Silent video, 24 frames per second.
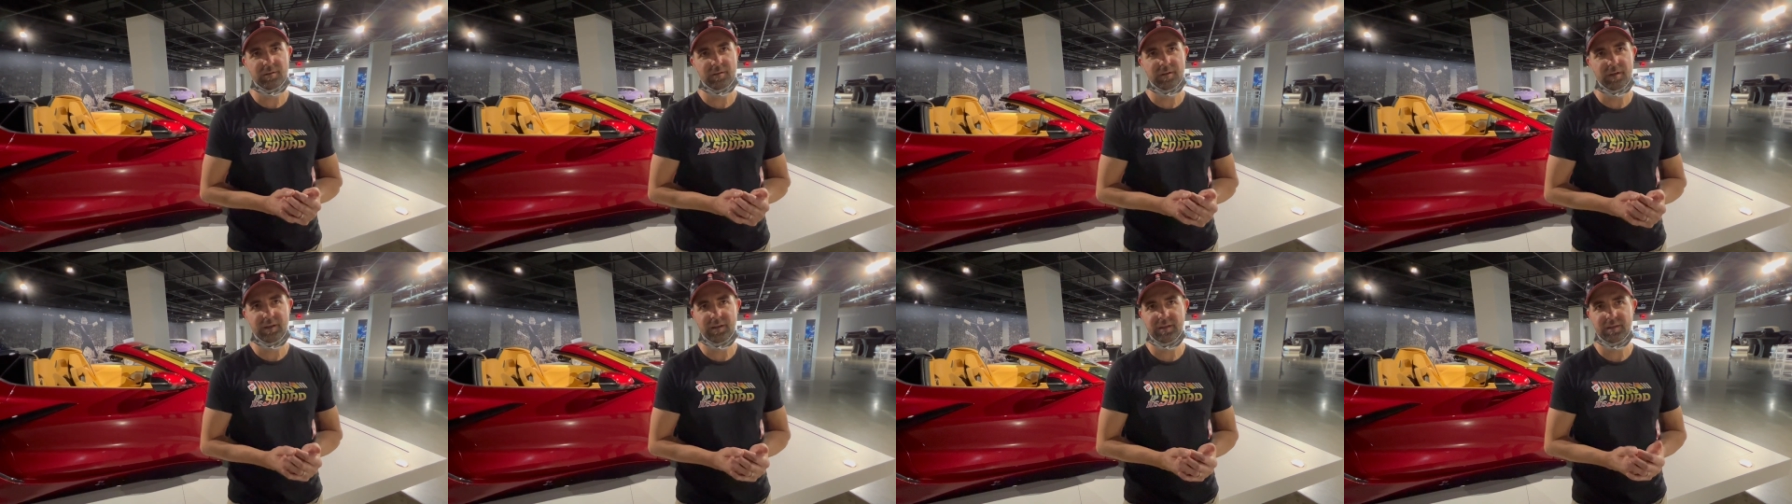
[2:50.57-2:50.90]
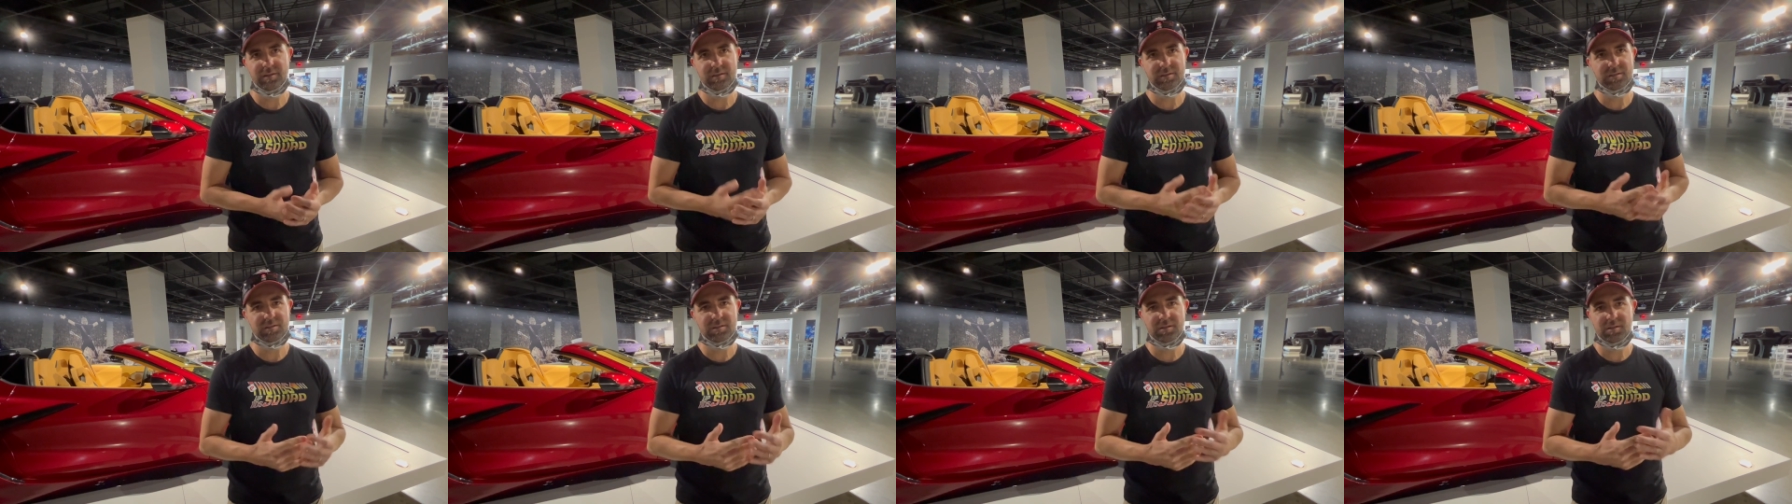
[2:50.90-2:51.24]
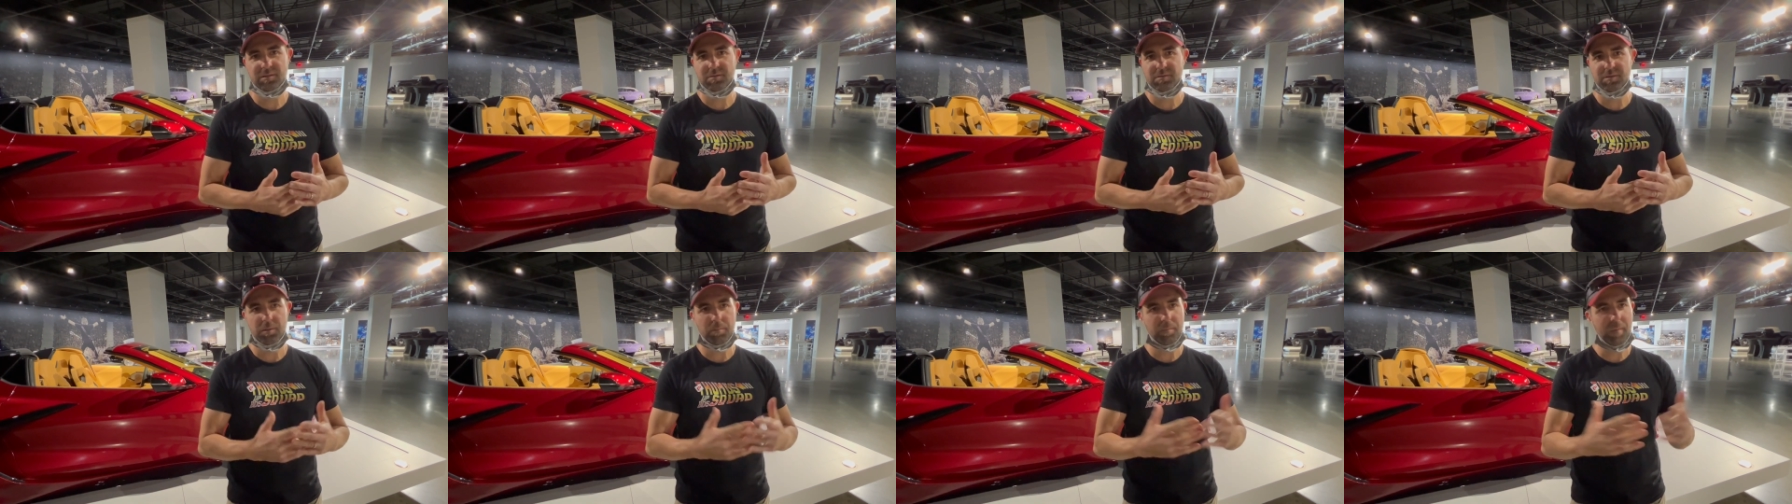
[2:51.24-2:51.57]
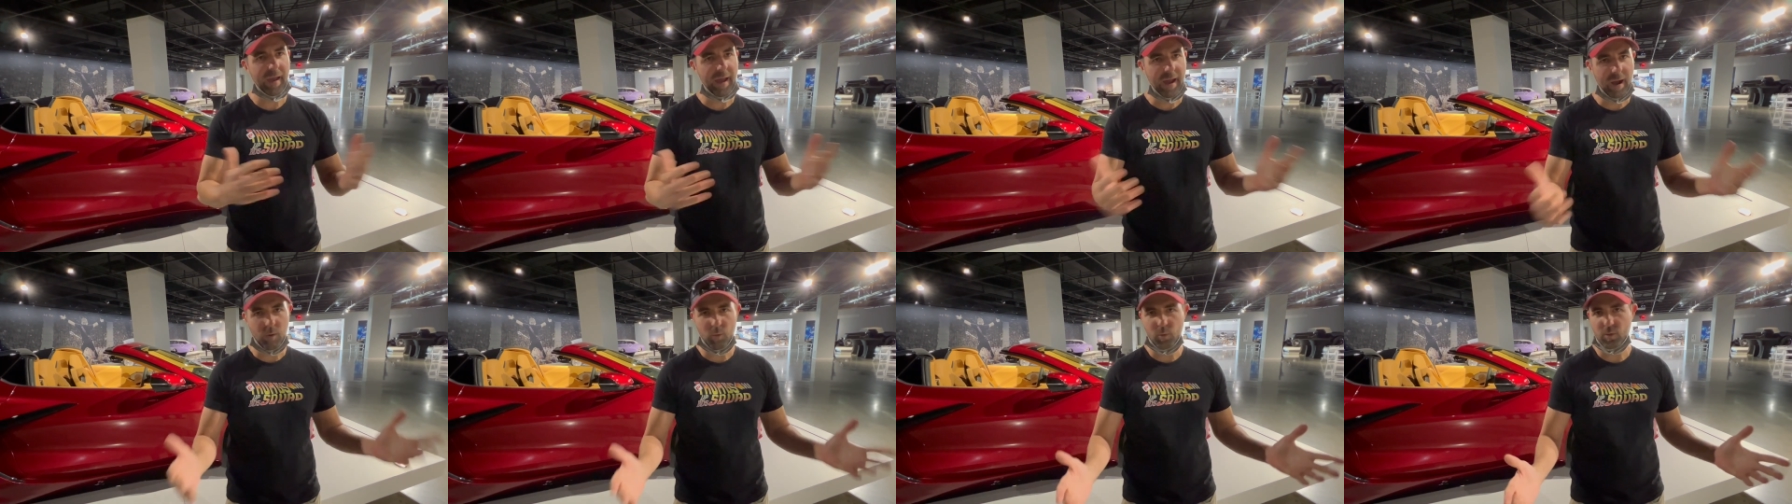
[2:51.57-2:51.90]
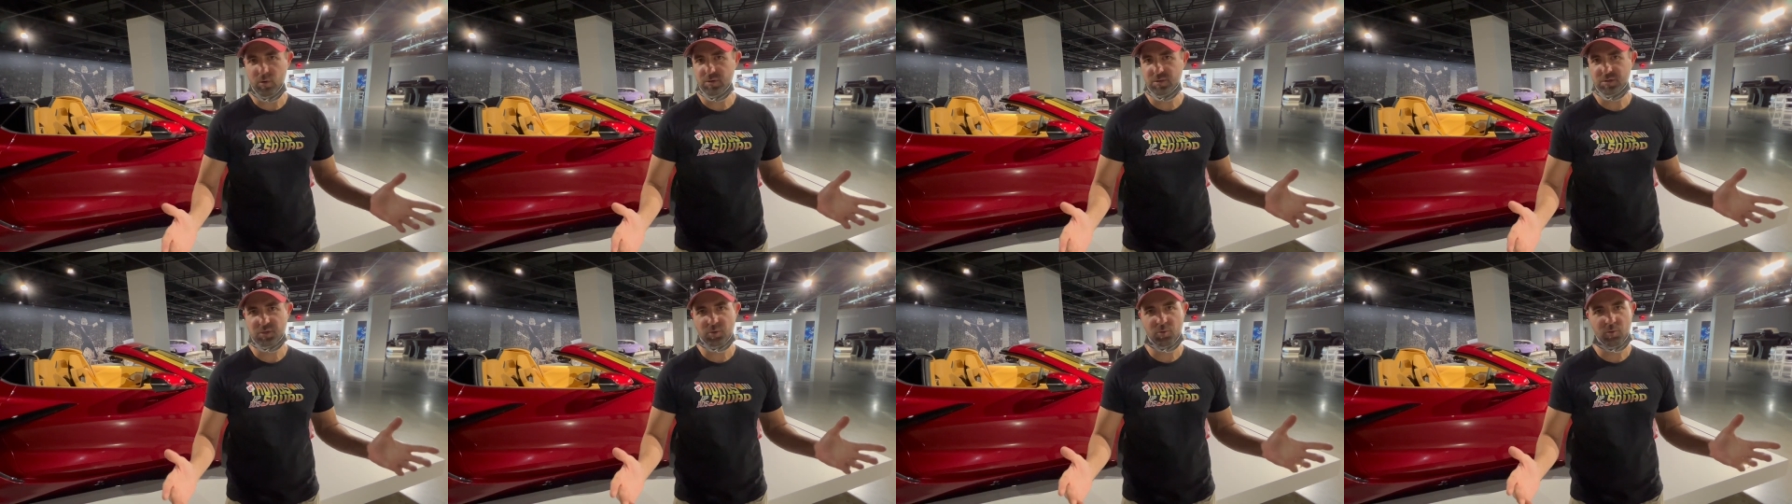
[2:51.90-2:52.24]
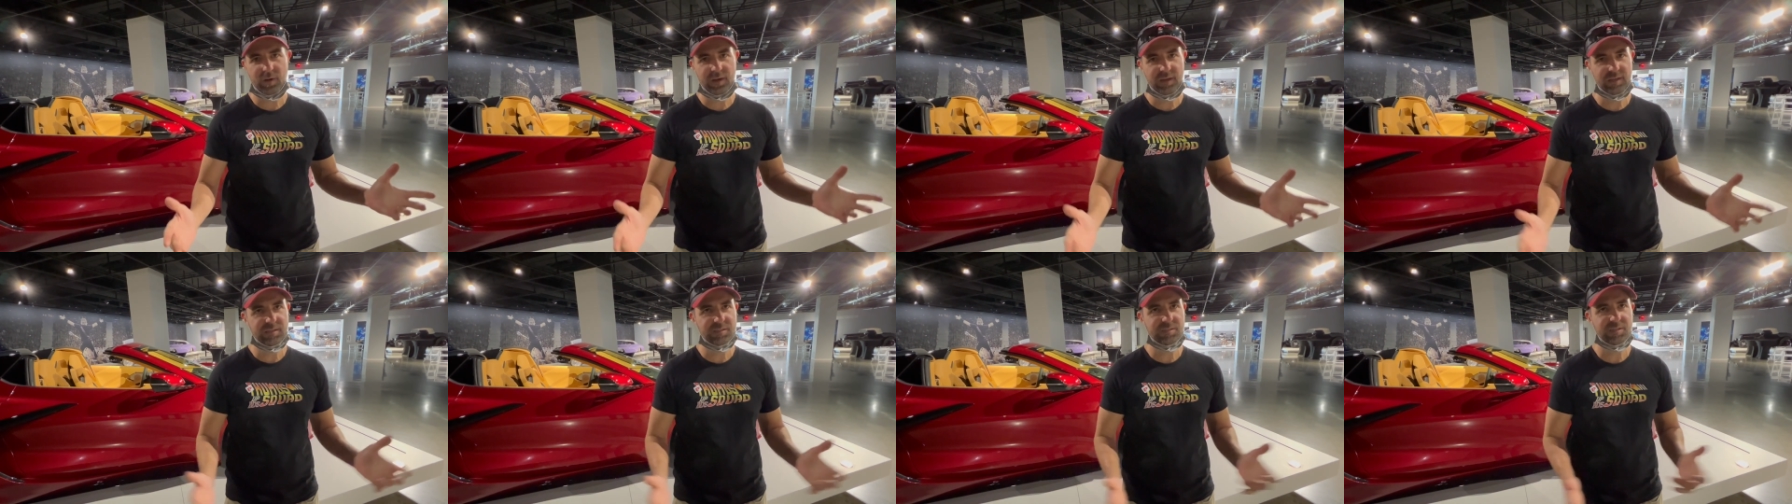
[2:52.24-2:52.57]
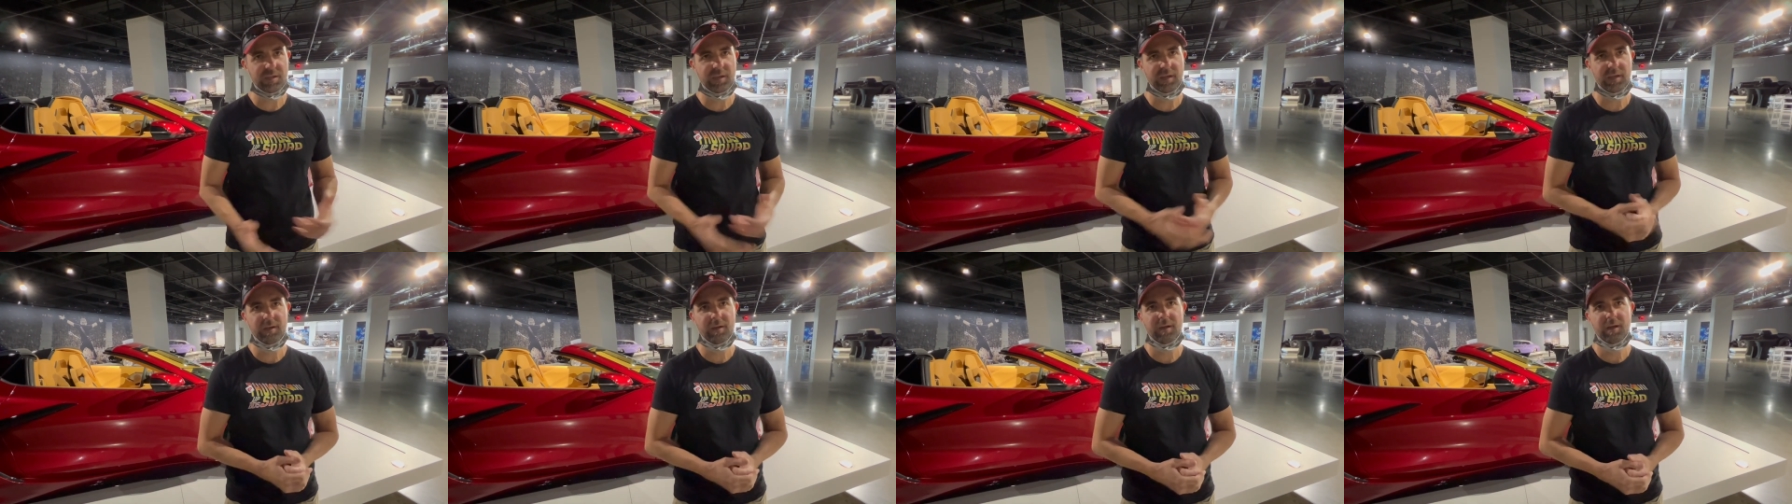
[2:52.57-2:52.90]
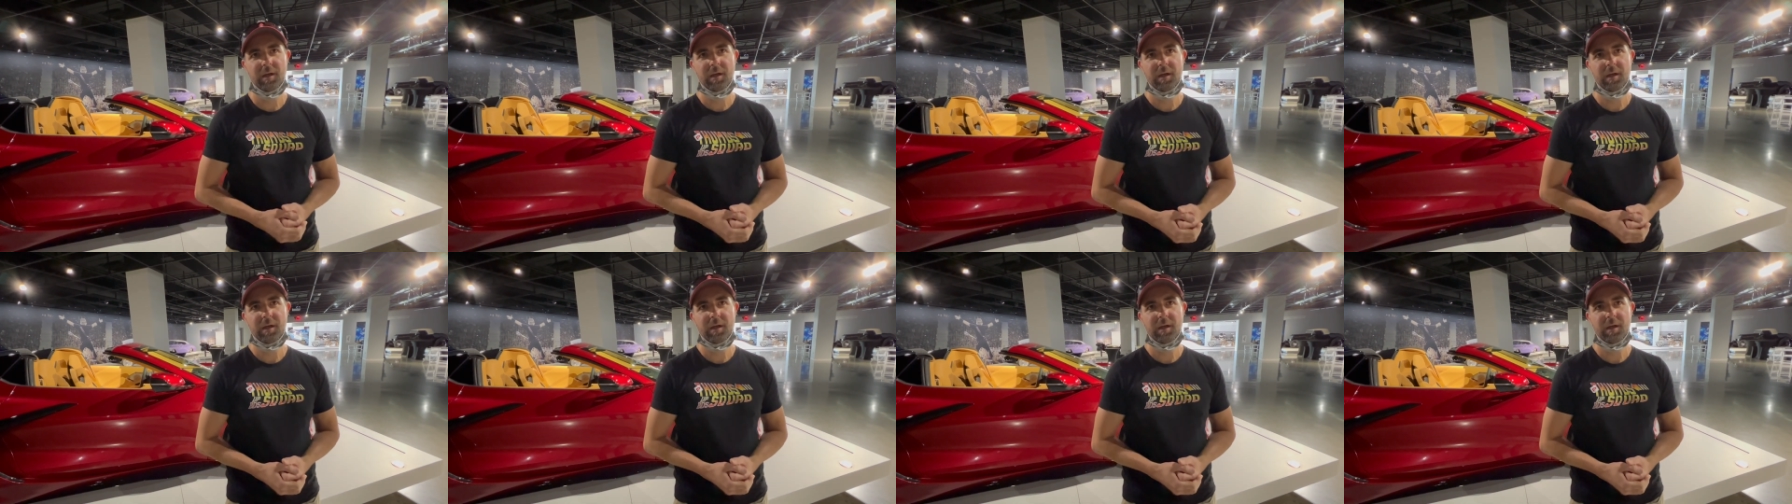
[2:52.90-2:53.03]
it is, the power is crazy.